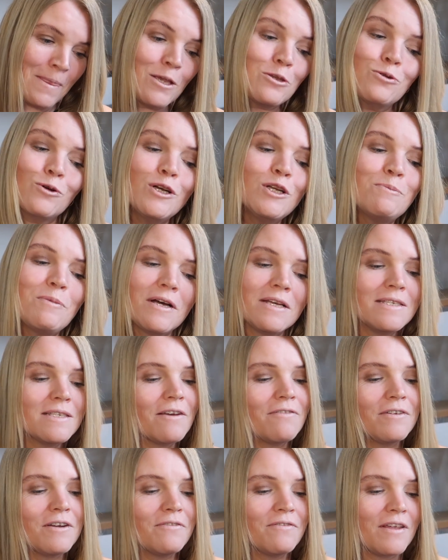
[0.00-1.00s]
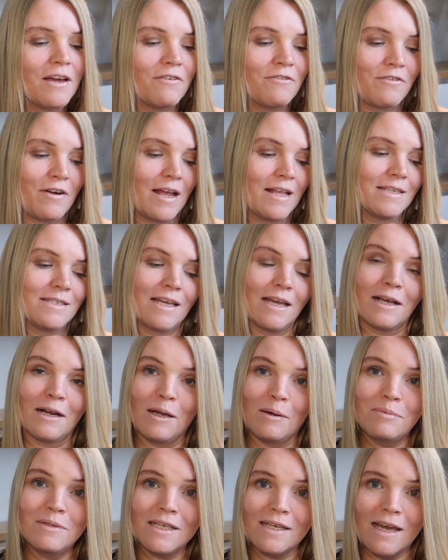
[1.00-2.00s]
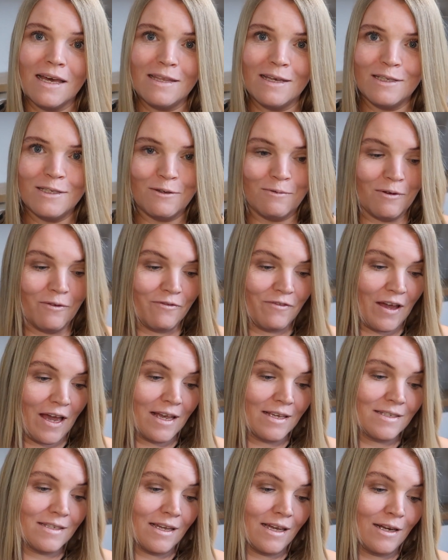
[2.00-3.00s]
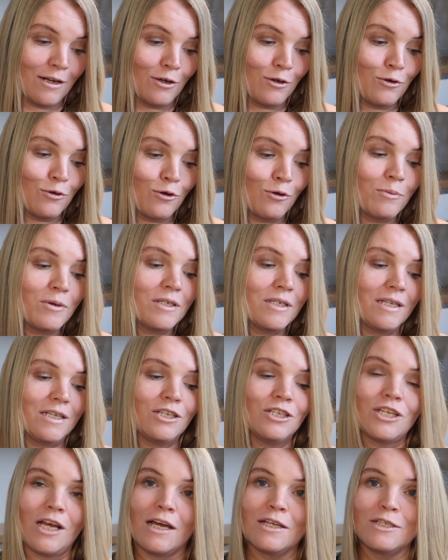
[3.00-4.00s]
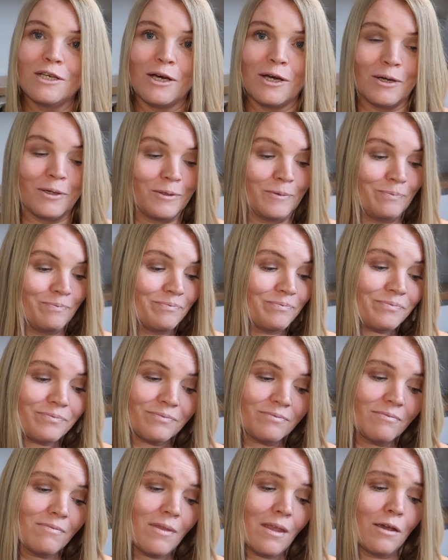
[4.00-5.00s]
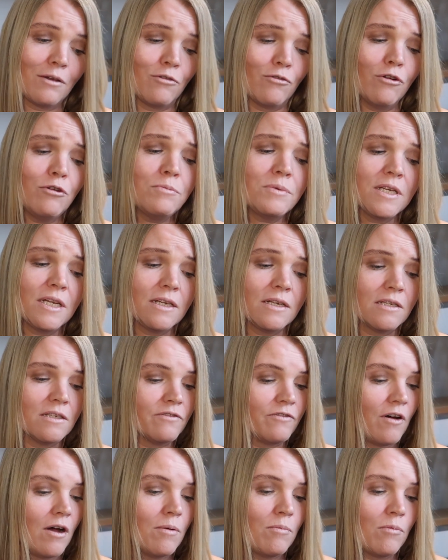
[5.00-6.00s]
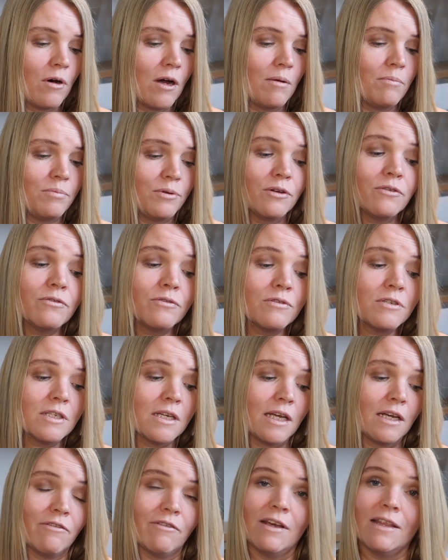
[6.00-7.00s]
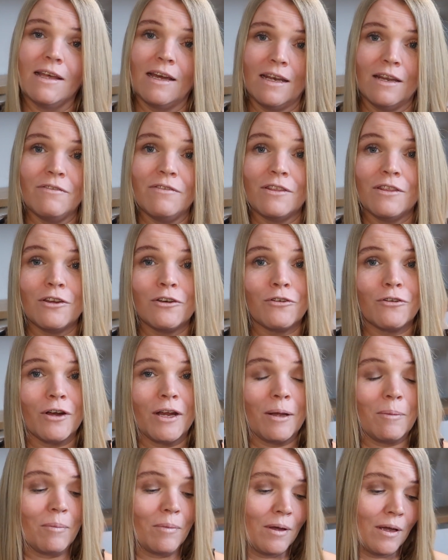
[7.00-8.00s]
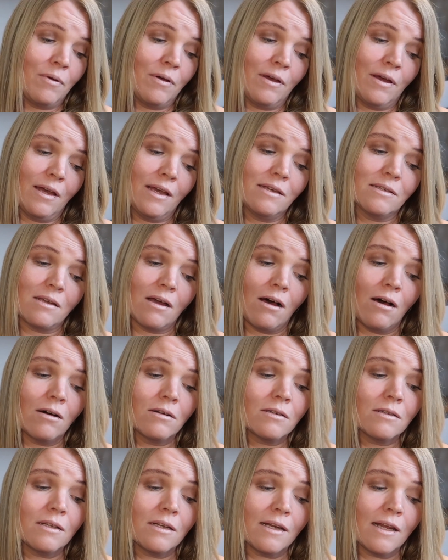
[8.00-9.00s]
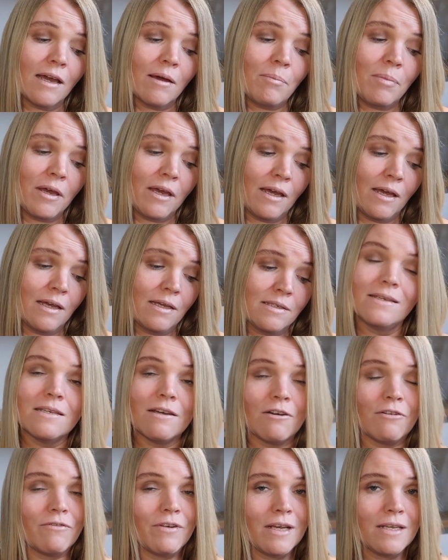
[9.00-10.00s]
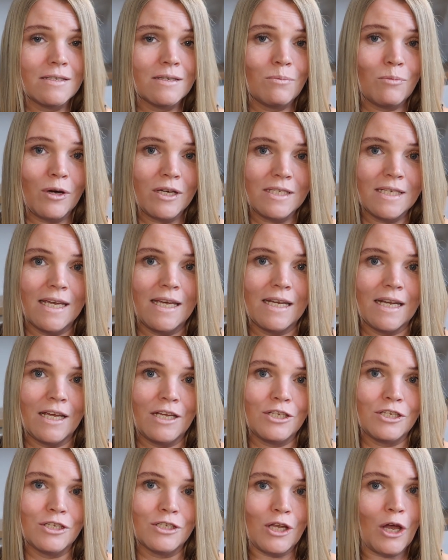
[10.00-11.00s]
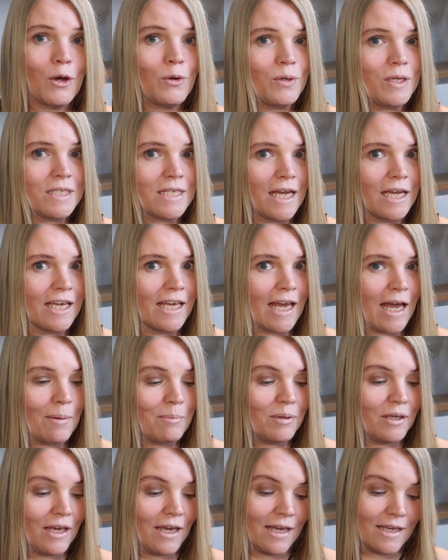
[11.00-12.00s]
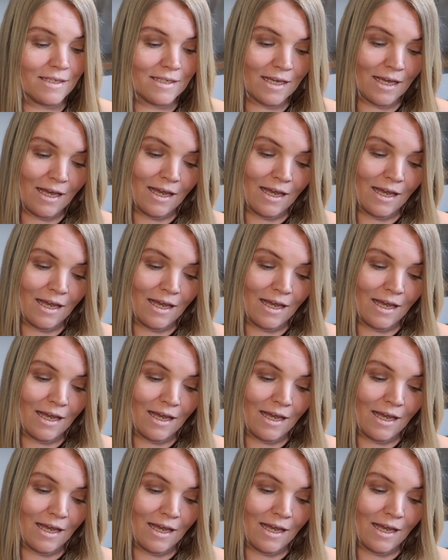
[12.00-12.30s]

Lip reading: Joined by 7 of their friends, they club together to invest in a Normandy chateau. Group dinners, fine wine, beautiful scenery, they're living the dream. But it's harder than it appears. Is there a reason why teenagers only take gap years?